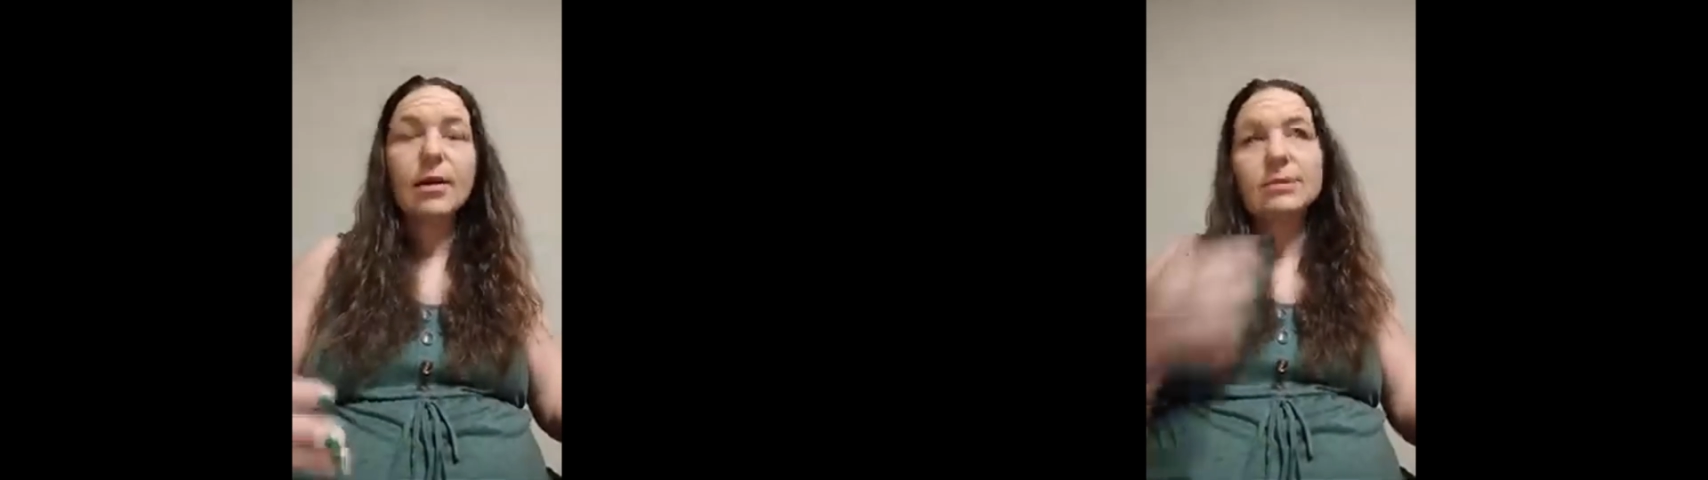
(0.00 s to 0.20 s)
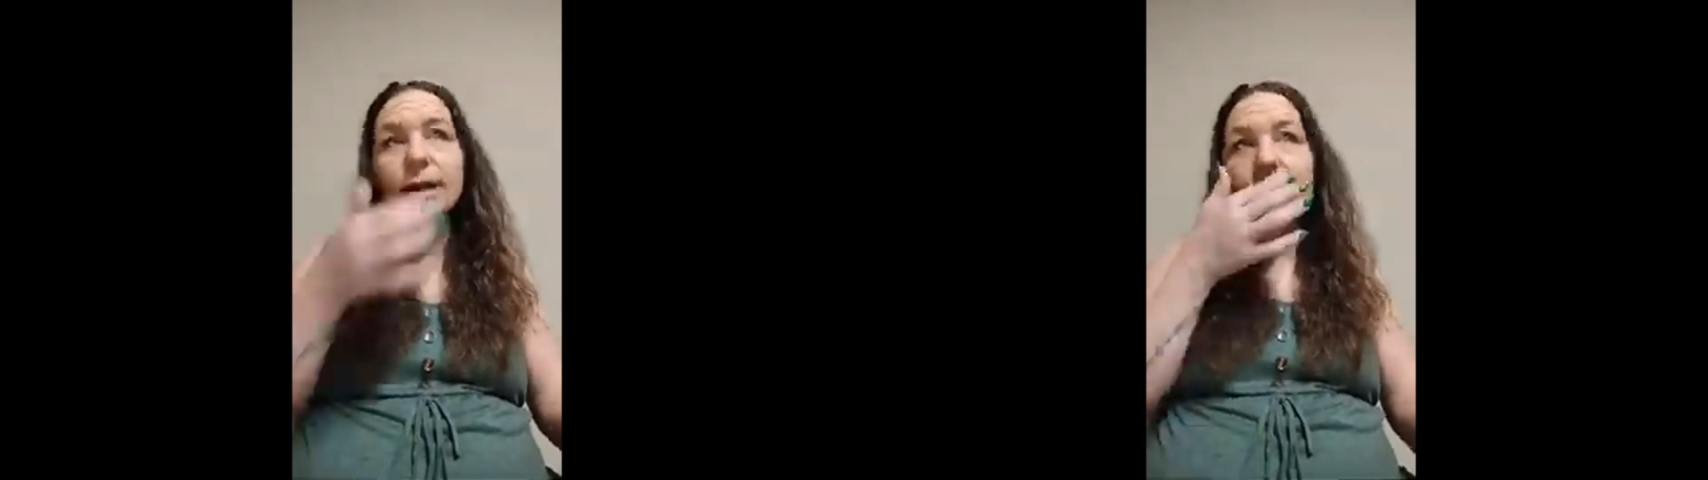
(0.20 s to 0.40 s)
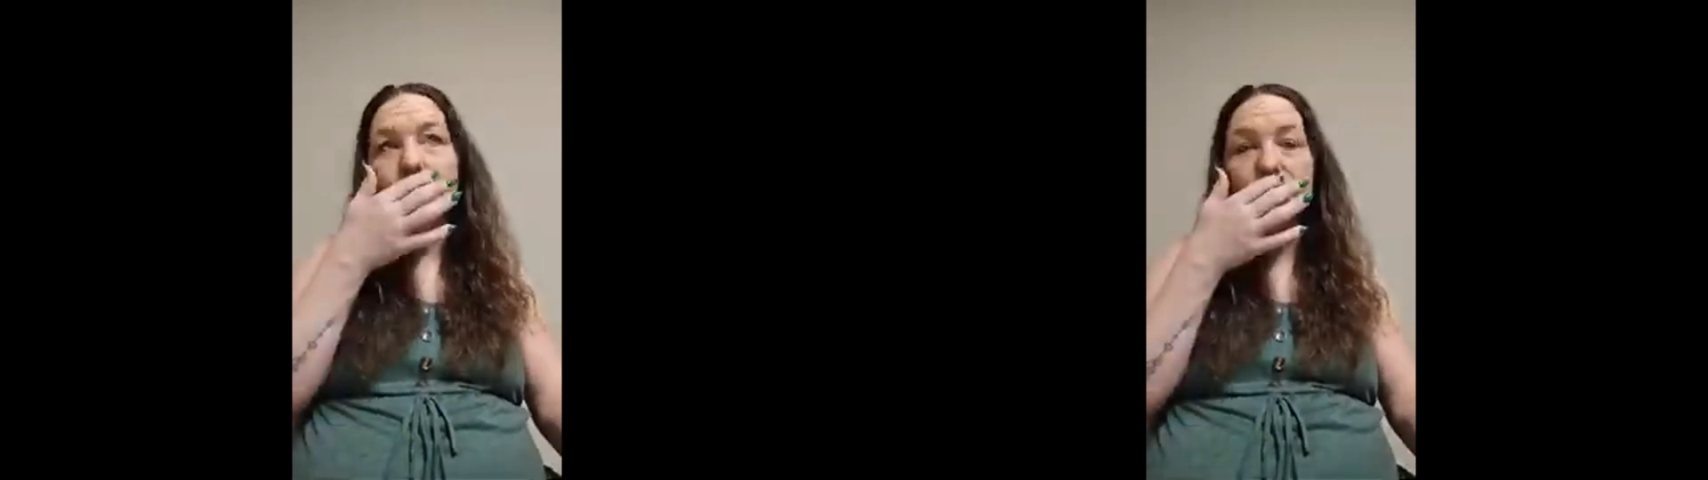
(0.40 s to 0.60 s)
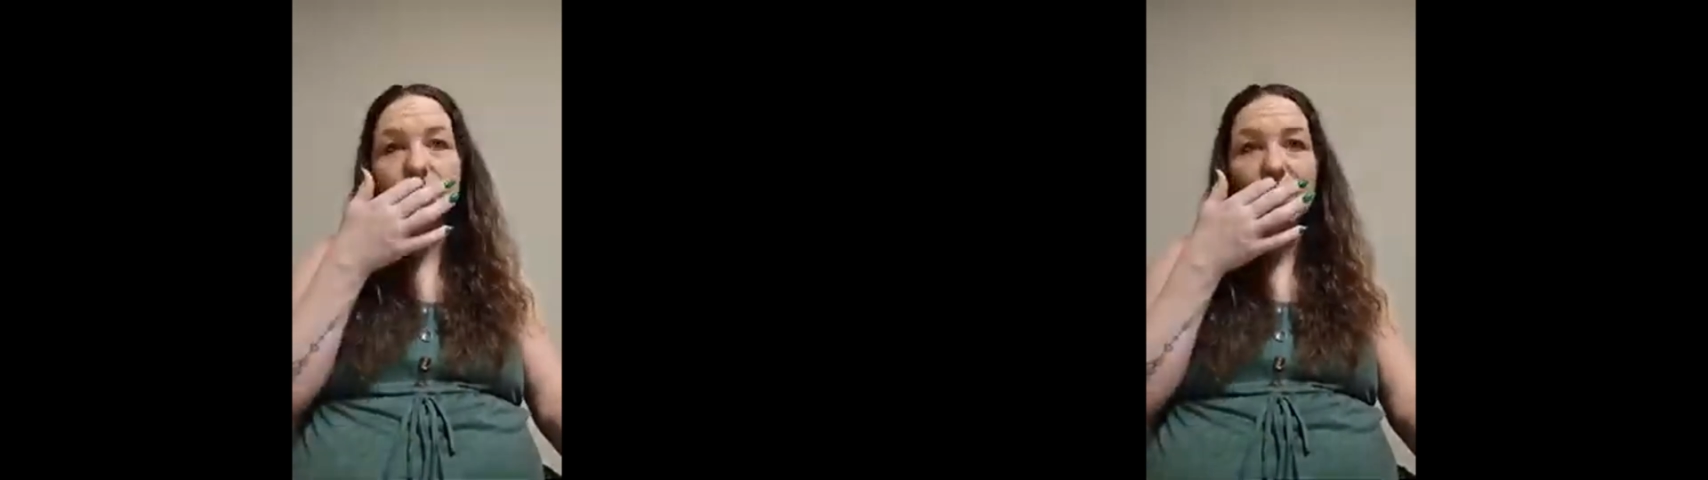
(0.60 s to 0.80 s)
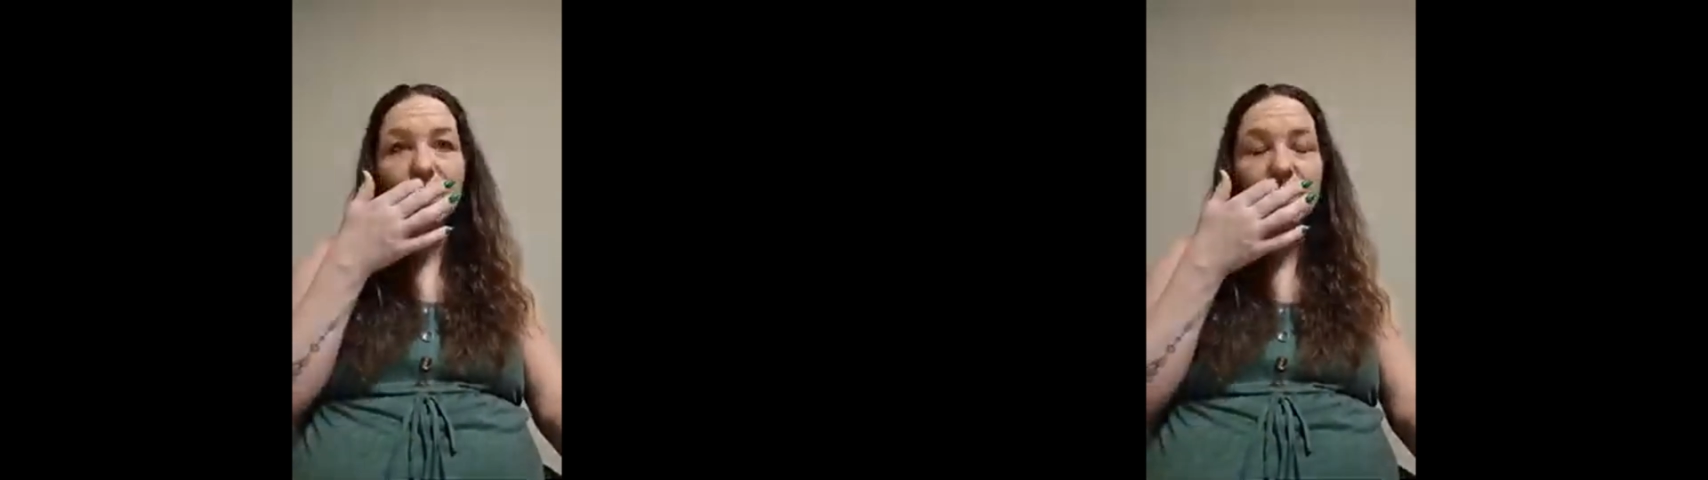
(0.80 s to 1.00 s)
I was actually
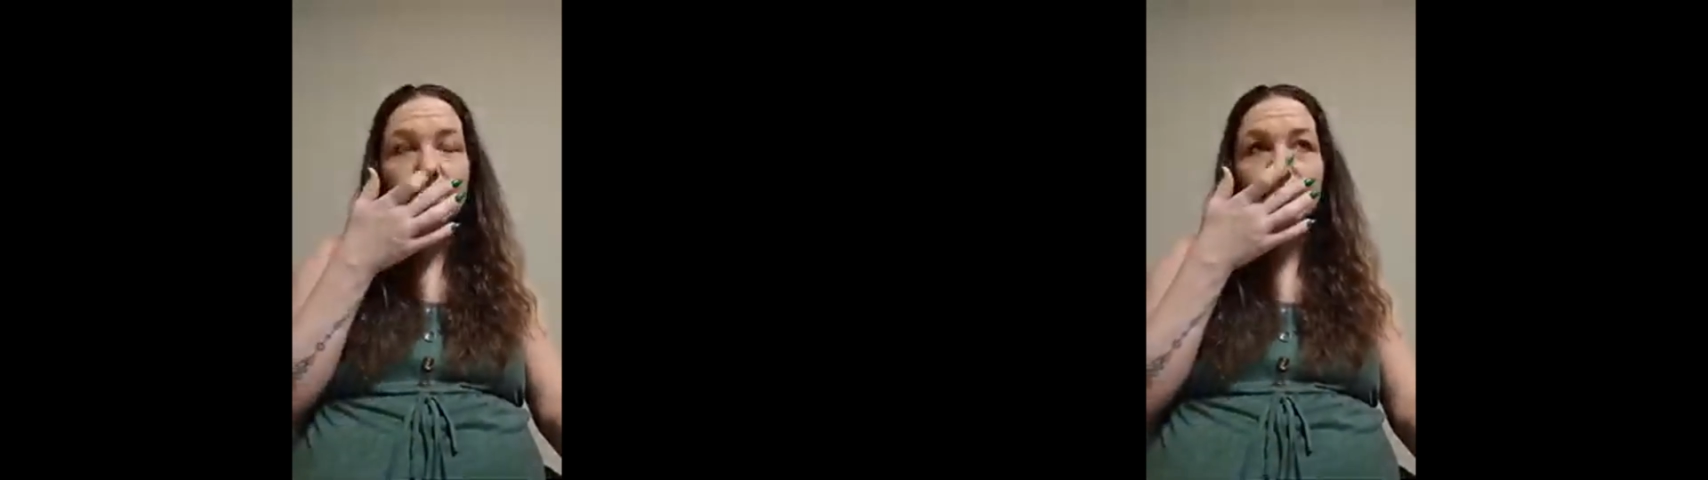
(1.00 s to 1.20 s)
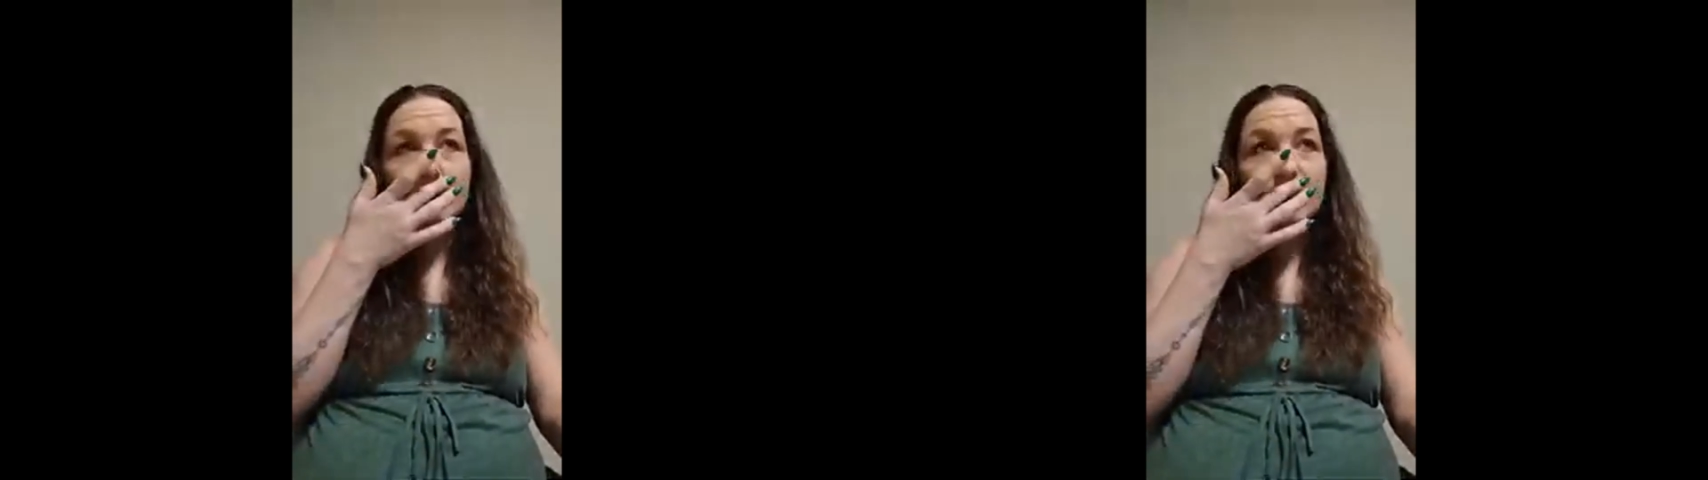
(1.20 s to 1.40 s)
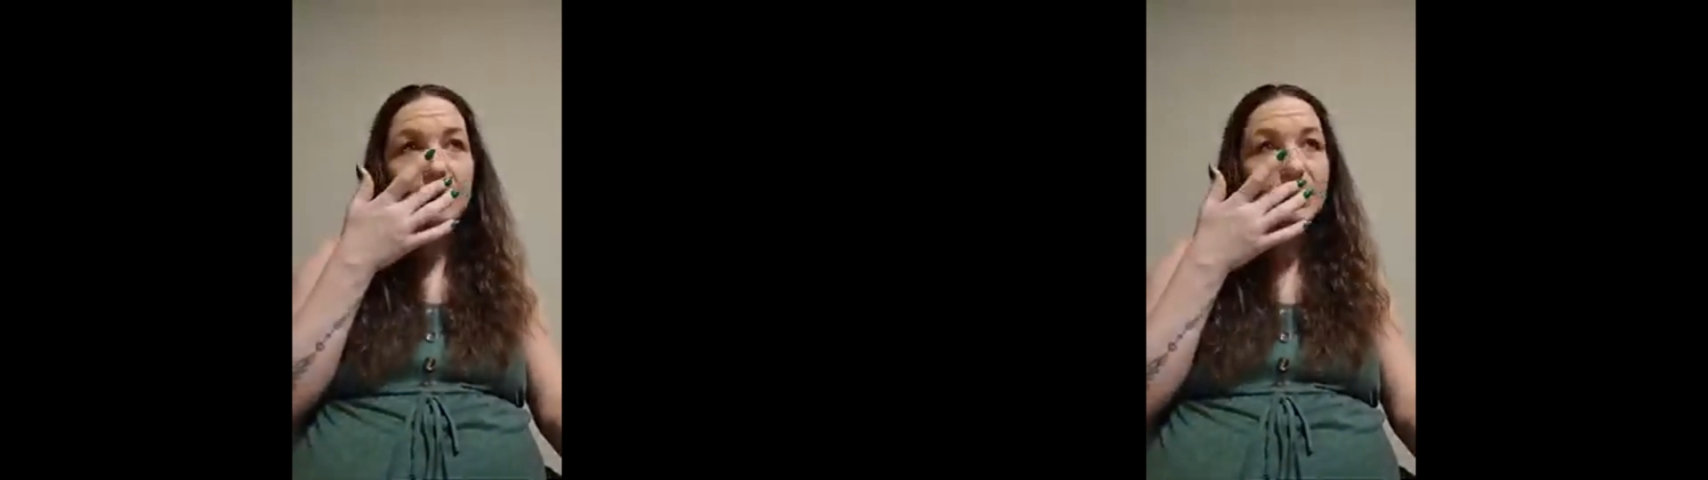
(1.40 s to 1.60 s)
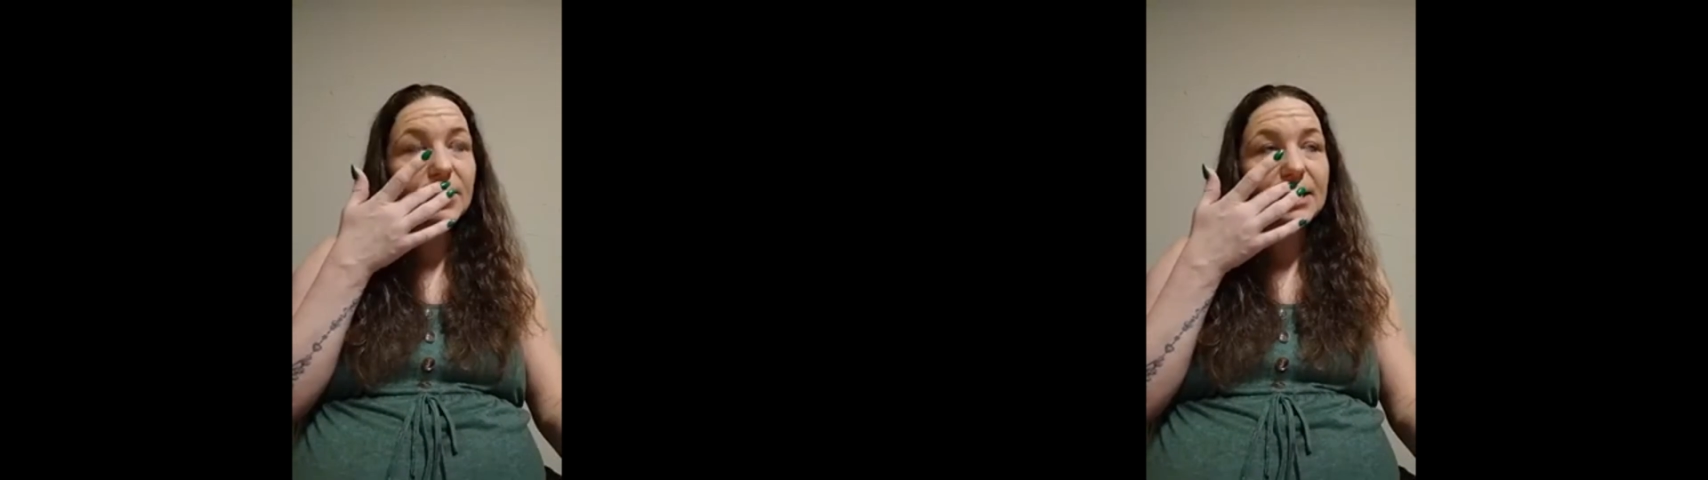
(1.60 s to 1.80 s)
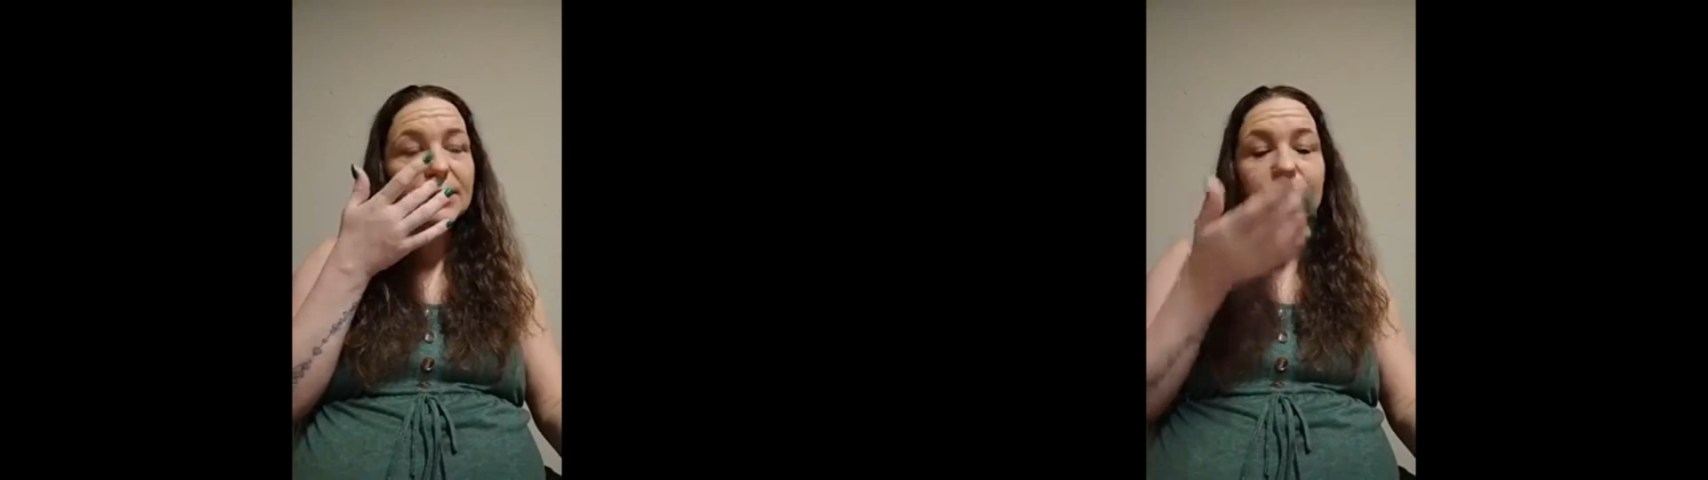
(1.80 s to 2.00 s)
just talking to my daughter
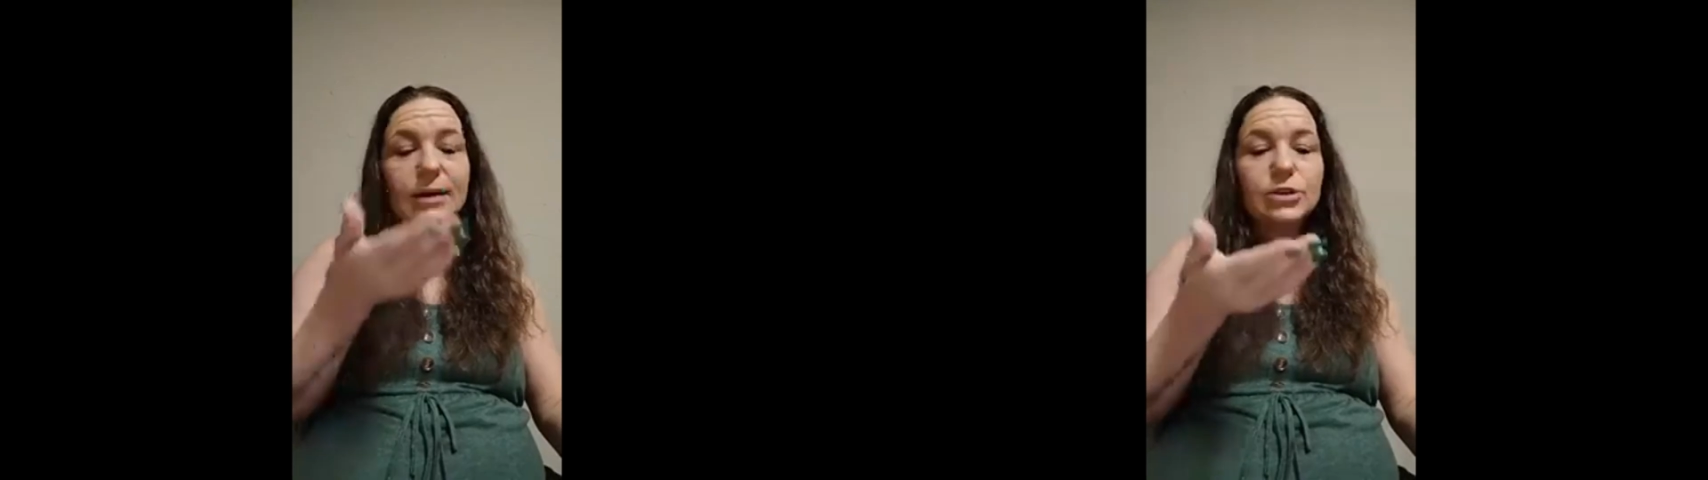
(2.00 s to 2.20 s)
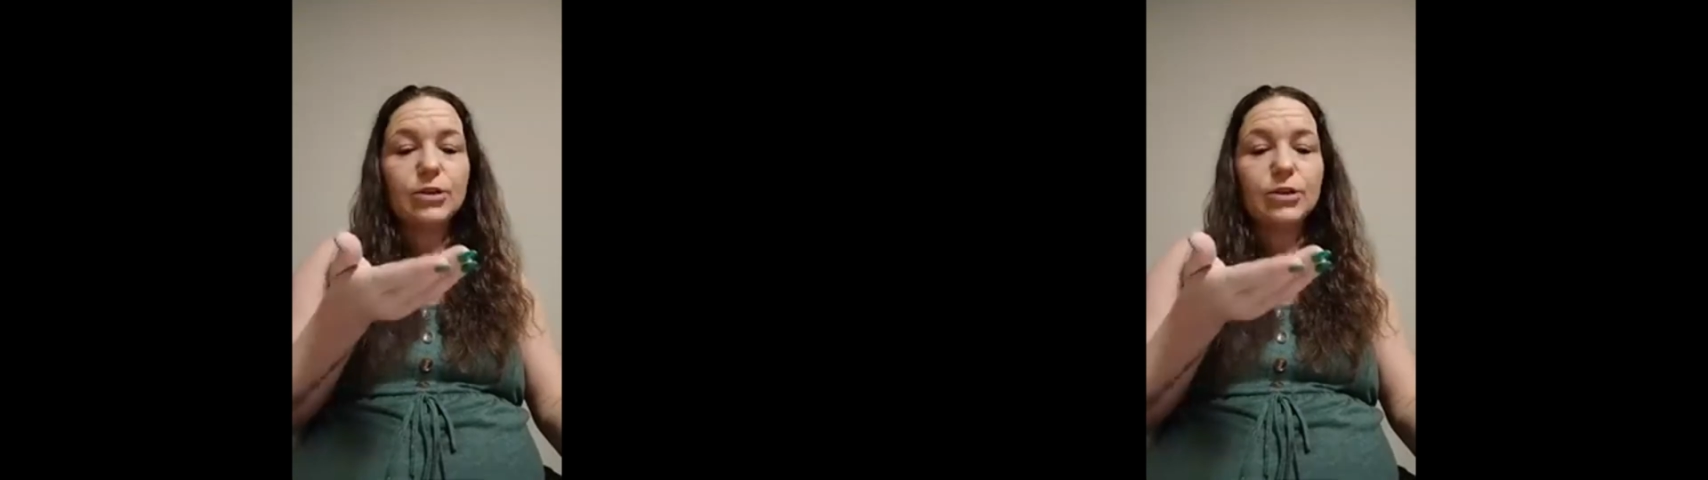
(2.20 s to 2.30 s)
last night.